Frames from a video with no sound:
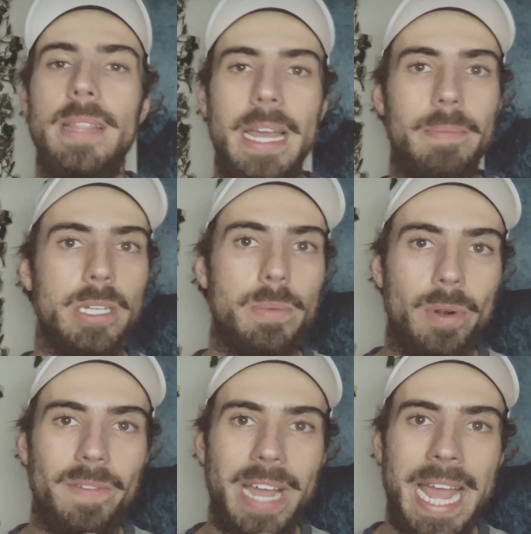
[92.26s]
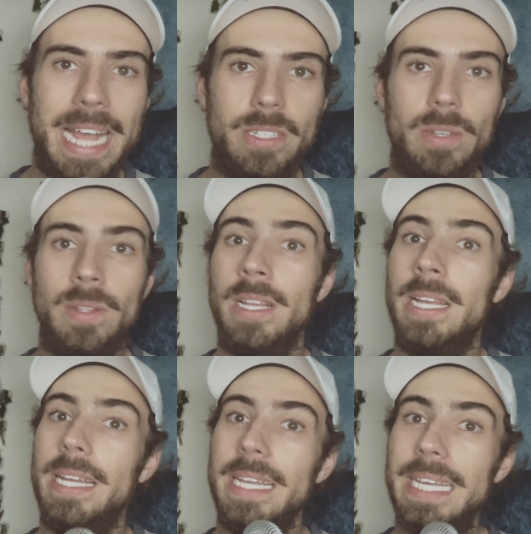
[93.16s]
that much more of a hassle?
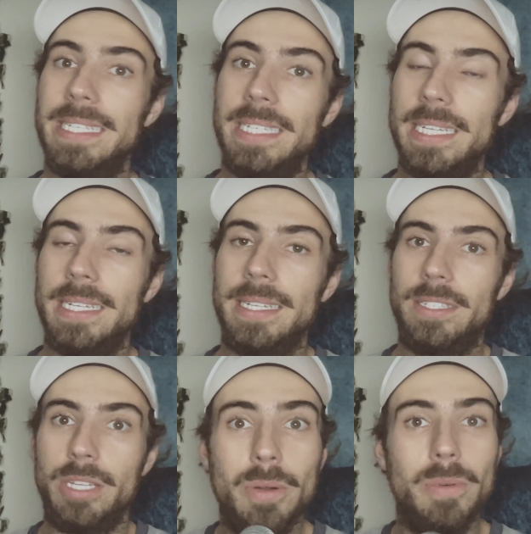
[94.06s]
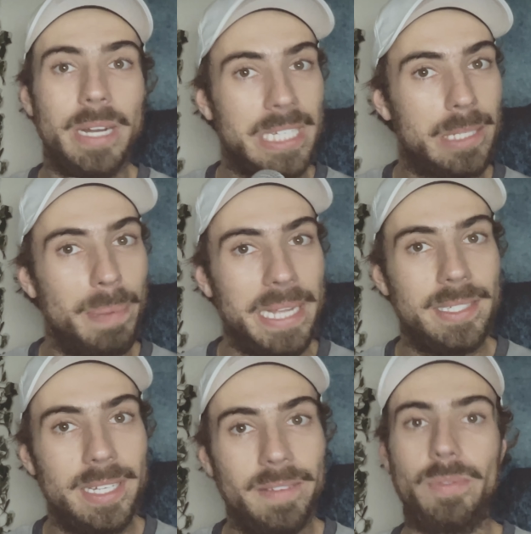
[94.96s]
Is it too
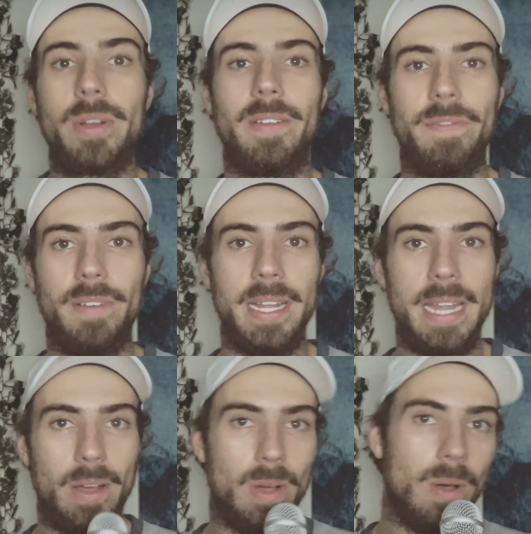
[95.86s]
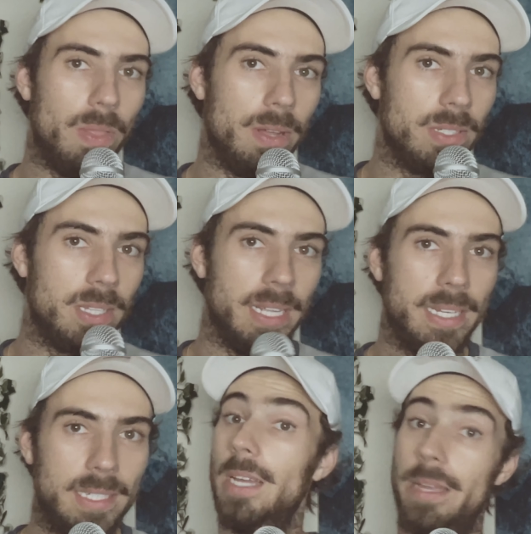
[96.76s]
expensive? We're going to find out all those
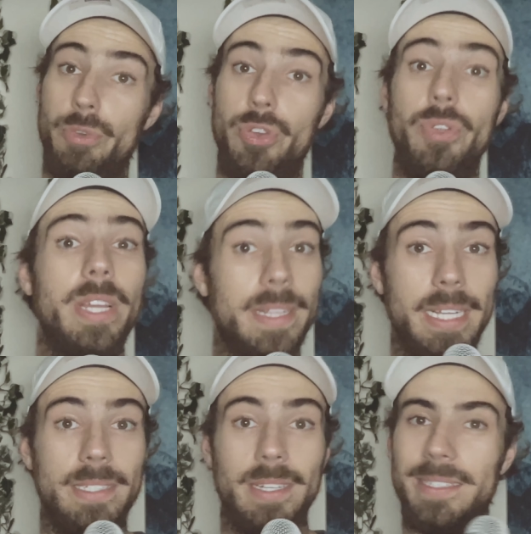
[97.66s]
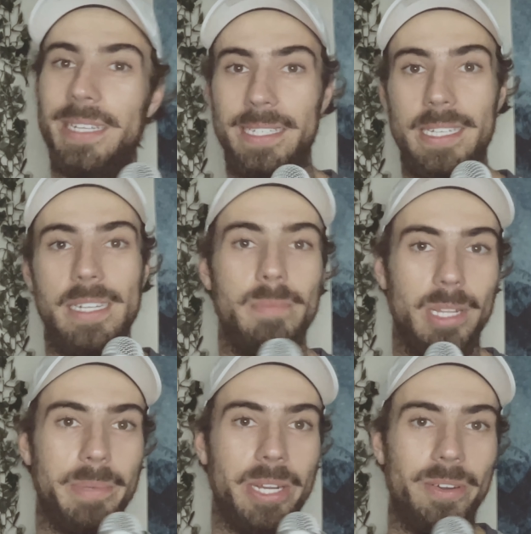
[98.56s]
things. I'm shooting this on
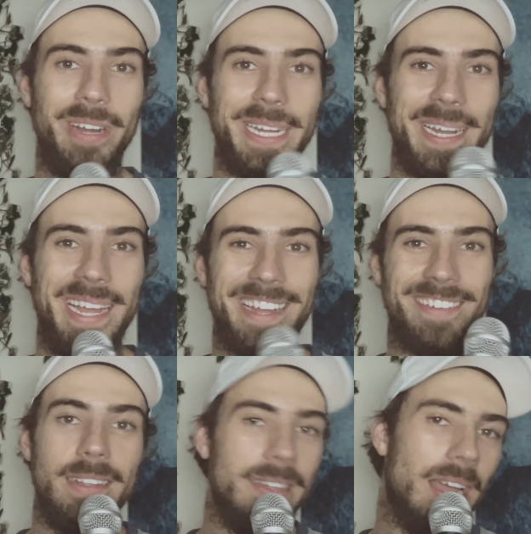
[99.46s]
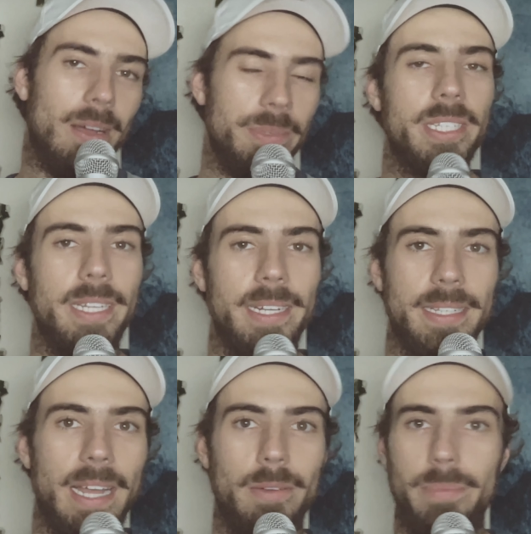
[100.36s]
16mm right now. No, I'm just kidding.
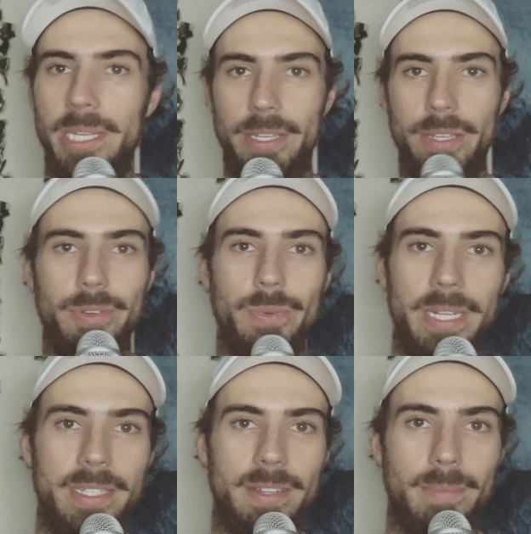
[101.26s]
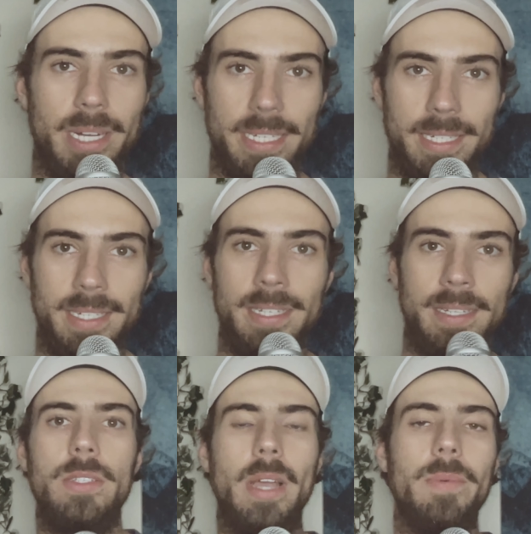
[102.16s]
That would be a huge waste of money.
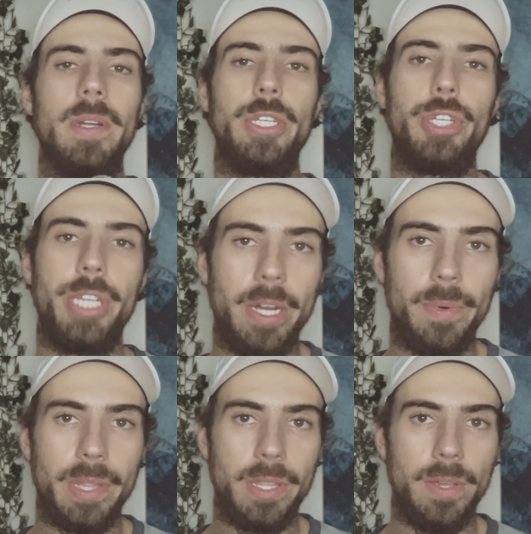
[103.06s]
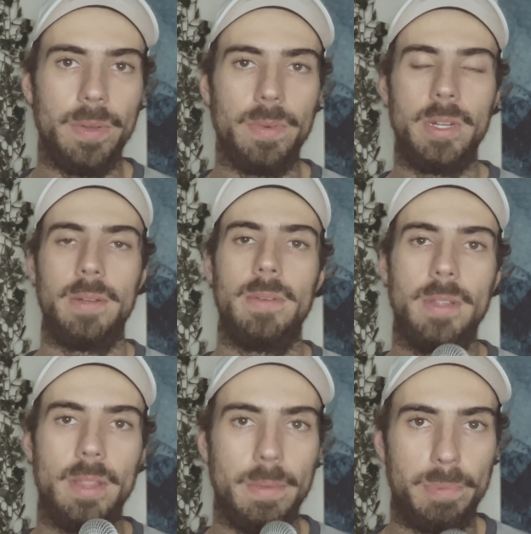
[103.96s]
So I want to share with you
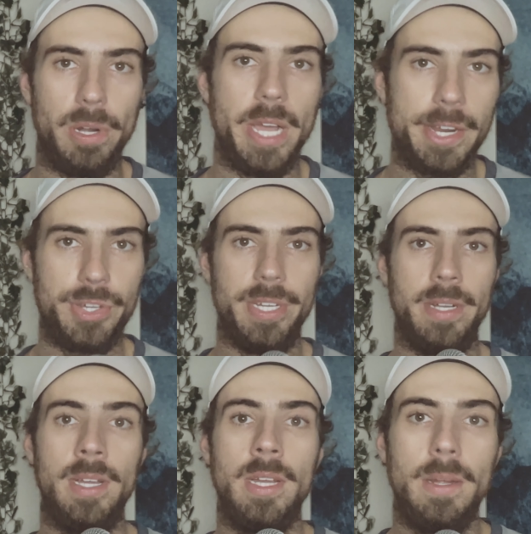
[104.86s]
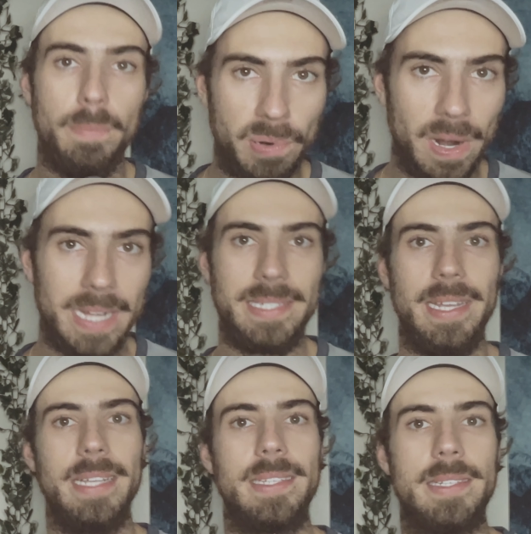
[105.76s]
the production
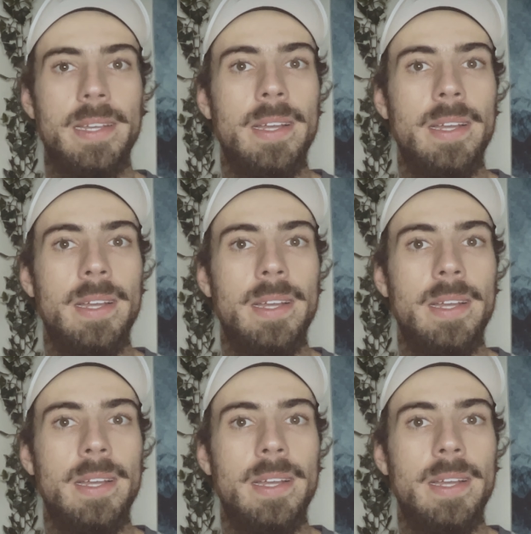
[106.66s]
process